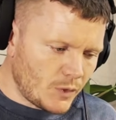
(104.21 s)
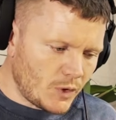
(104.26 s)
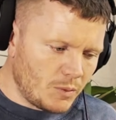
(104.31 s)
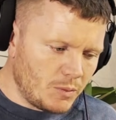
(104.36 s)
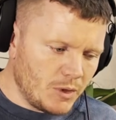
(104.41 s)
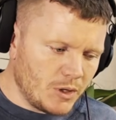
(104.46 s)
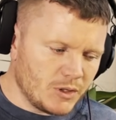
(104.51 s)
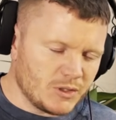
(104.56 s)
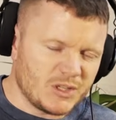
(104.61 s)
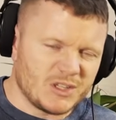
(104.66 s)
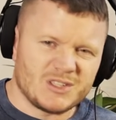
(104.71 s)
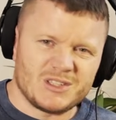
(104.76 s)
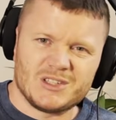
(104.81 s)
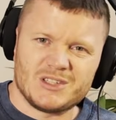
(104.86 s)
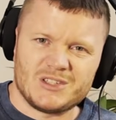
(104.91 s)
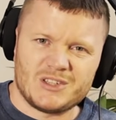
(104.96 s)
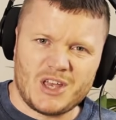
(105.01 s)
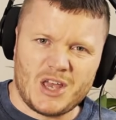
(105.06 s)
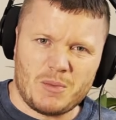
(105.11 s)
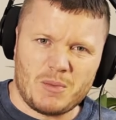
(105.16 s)
Because it's the
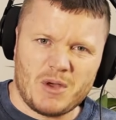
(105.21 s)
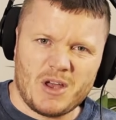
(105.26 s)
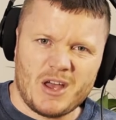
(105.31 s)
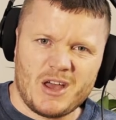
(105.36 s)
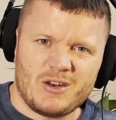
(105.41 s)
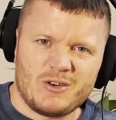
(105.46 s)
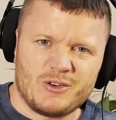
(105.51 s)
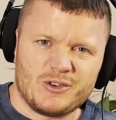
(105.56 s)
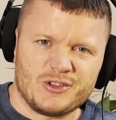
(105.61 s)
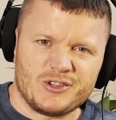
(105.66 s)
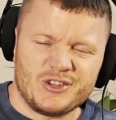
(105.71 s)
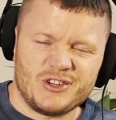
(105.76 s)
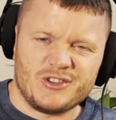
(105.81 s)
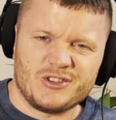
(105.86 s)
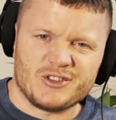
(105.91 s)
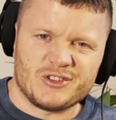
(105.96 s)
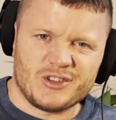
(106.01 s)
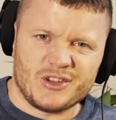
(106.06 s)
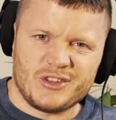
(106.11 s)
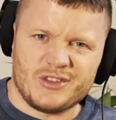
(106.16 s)
same energy,
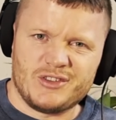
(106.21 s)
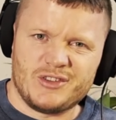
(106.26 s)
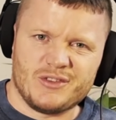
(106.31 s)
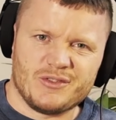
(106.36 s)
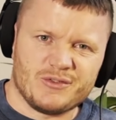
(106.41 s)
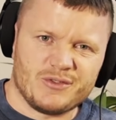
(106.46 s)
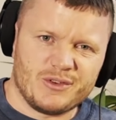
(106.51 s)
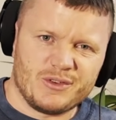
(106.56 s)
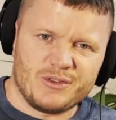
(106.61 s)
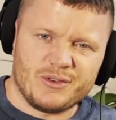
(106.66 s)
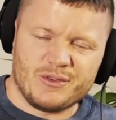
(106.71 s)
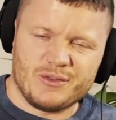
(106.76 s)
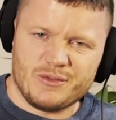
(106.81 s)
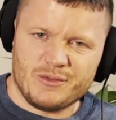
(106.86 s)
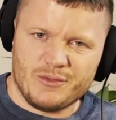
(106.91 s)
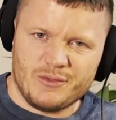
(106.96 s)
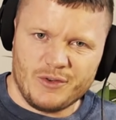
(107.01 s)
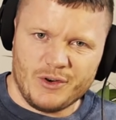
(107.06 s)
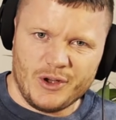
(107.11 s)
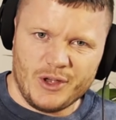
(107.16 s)
just a different
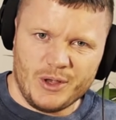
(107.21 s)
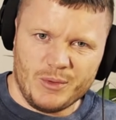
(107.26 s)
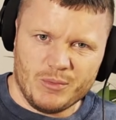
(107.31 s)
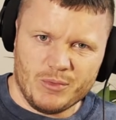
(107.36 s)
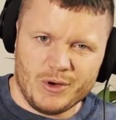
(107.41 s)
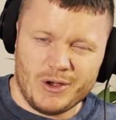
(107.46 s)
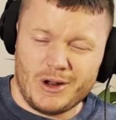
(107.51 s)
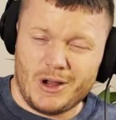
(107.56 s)
vibe, right?